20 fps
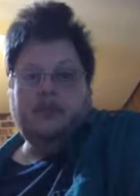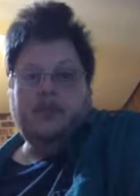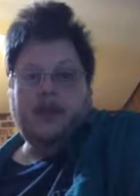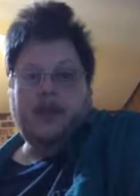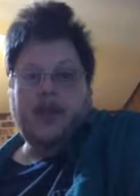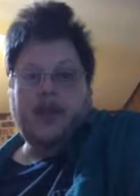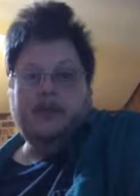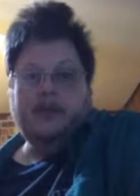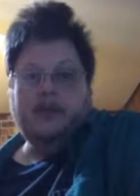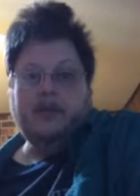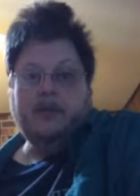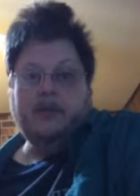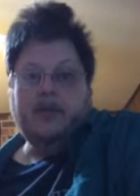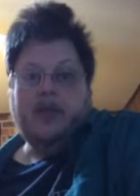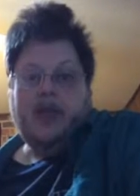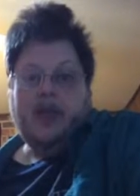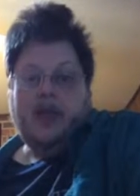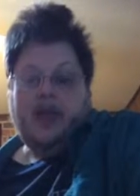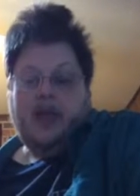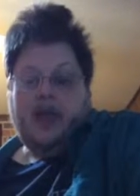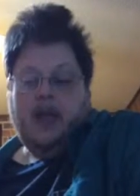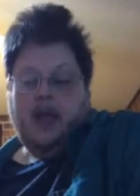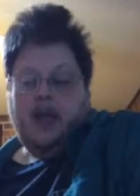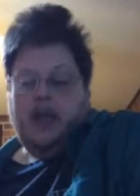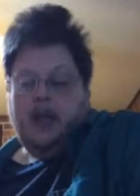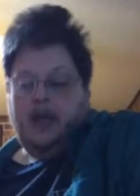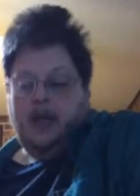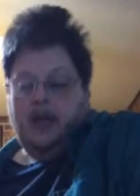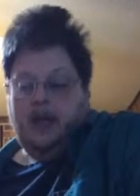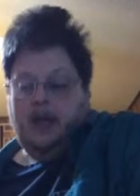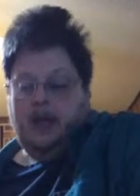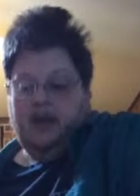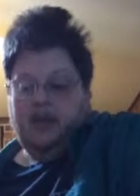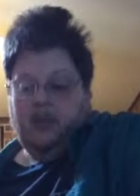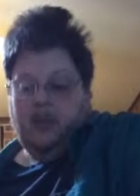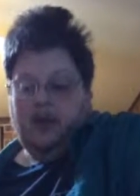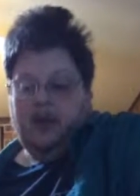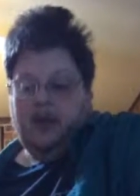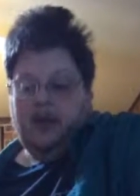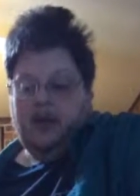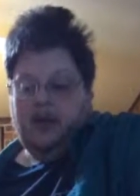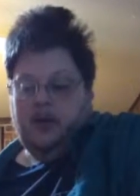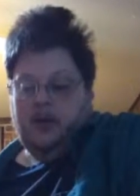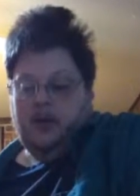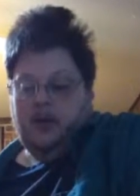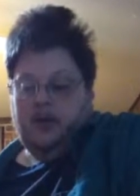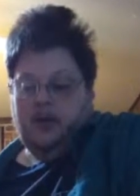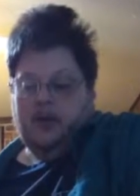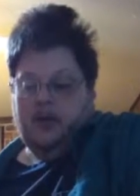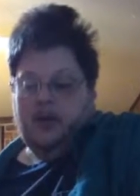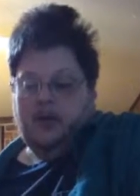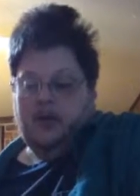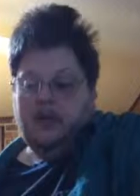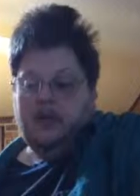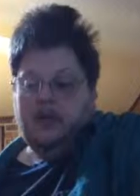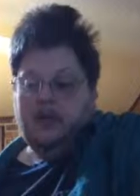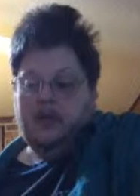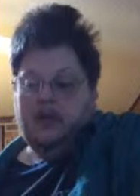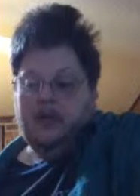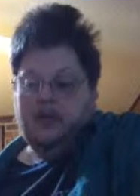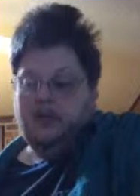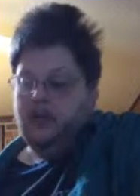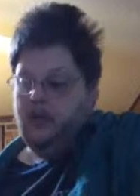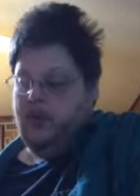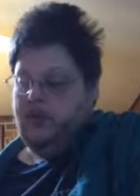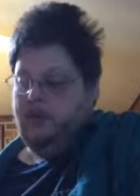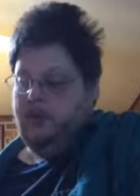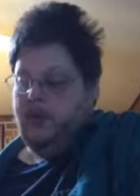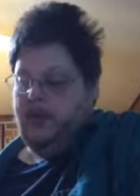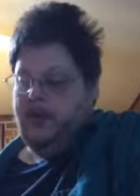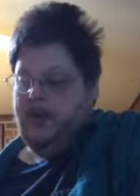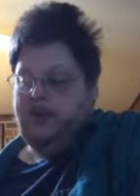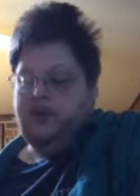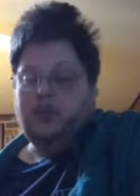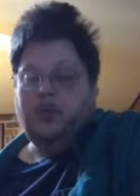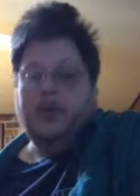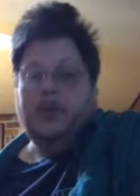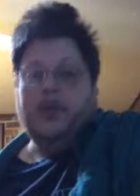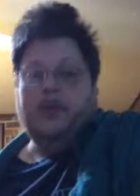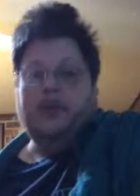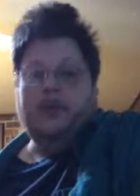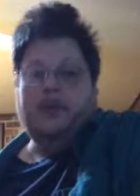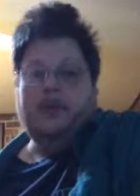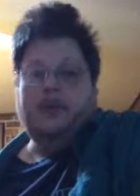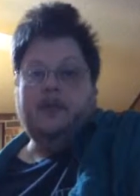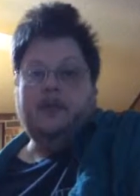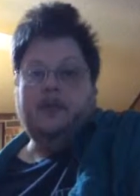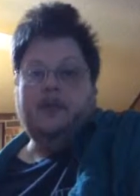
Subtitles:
level, and when there's one place where the